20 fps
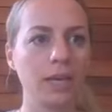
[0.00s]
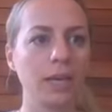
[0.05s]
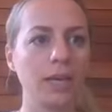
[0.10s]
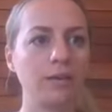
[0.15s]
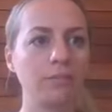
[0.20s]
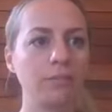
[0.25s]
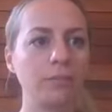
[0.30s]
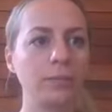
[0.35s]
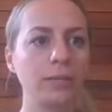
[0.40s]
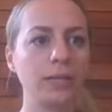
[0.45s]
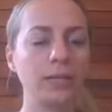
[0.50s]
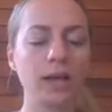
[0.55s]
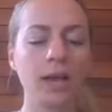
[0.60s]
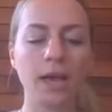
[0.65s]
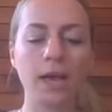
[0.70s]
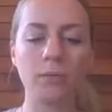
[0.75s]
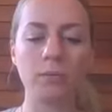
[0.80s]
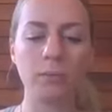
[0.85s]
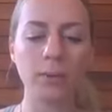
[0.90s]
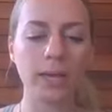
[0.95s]
If we
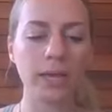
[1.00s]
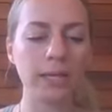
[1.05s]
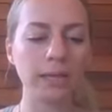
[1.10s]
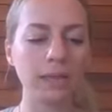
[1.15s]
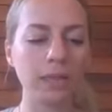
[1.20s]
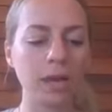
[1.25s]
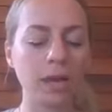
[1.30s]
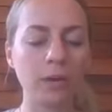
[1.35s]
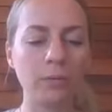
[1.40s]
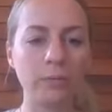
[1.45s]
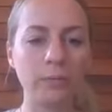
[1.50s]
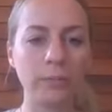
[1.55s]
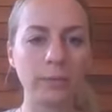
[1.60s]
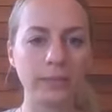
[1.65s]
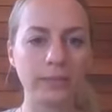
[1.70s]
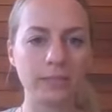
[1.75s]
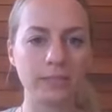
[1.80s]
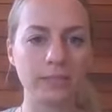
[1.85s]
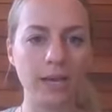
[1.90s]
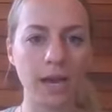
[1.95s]
cut way low and
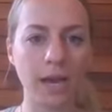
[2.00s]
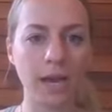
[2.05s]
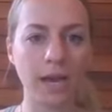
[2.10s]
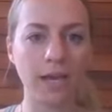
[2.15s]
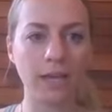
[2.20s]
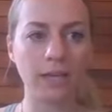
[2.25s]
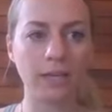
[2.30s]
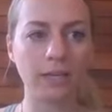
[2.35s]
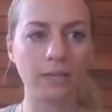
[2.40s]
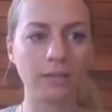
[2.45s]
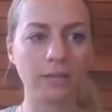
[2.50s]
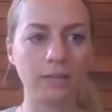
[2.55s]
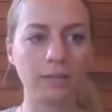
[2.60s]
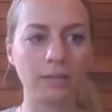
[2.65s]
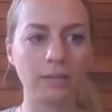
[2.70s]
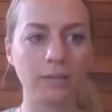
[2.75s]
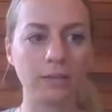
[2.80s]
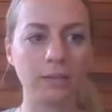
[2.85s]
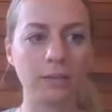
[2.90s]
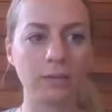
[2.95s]

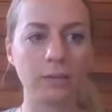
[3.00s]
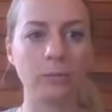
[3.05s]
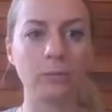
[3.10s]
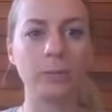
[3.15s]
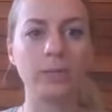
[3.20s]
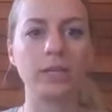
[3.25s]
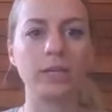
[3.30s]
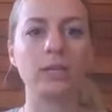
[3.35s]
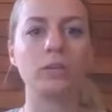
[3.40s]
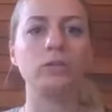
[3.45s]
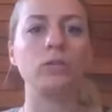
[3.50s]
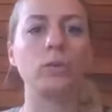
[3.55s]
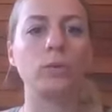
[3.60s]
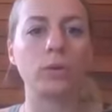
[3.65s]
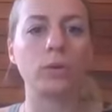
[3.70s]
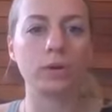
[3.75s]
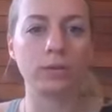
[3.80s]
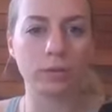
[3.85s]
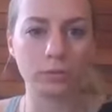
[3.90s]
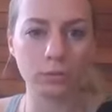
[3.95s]
we
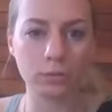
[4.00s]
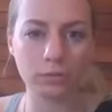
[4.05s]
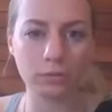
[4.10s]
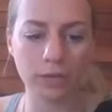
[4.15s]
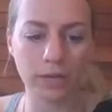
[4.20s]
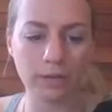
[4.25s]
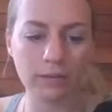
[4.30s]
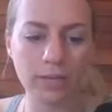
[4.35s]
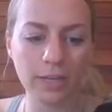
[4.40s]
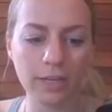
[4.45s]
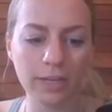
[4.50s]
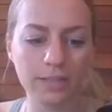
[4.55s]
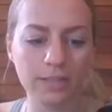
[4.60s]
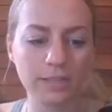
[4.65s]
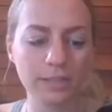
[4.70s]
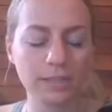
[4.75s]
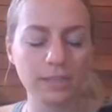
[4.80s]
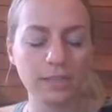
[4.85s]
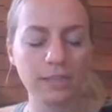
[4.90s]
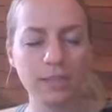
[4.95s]
ignore those
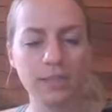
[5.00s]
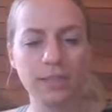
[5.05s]
cravings,